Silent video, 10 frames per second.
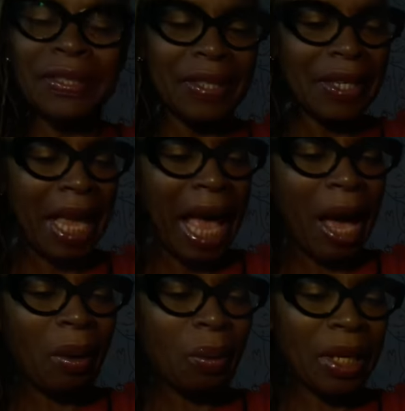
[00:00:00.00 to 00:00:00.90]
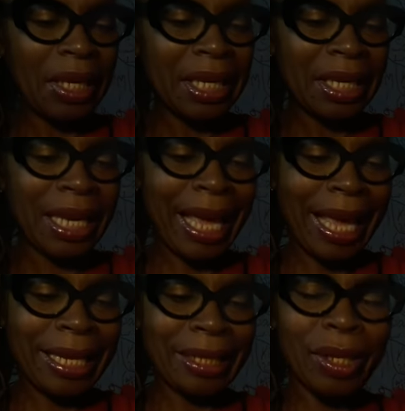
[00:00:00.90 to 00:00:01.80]
seen how E
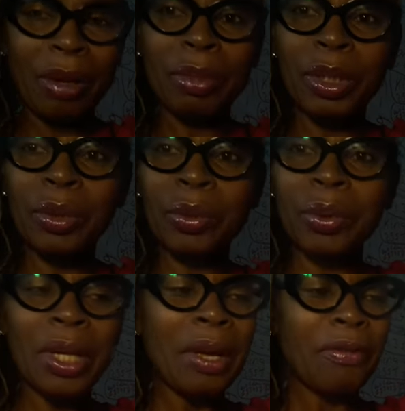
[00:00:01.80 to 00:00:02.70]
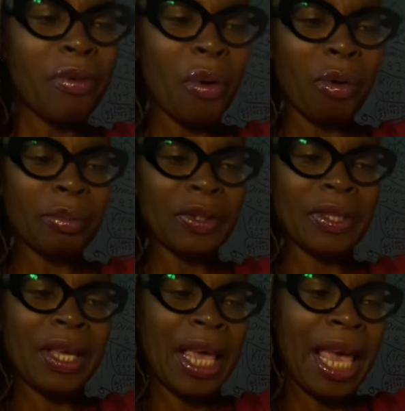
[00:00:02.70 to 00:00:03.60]
and W
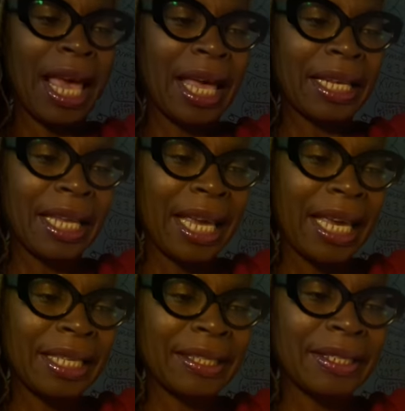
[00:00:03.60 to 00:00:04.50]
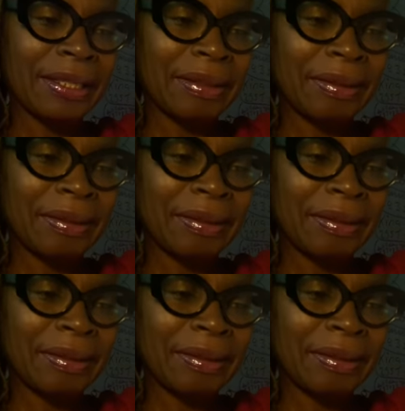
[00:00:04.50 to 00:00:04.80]
forms an 8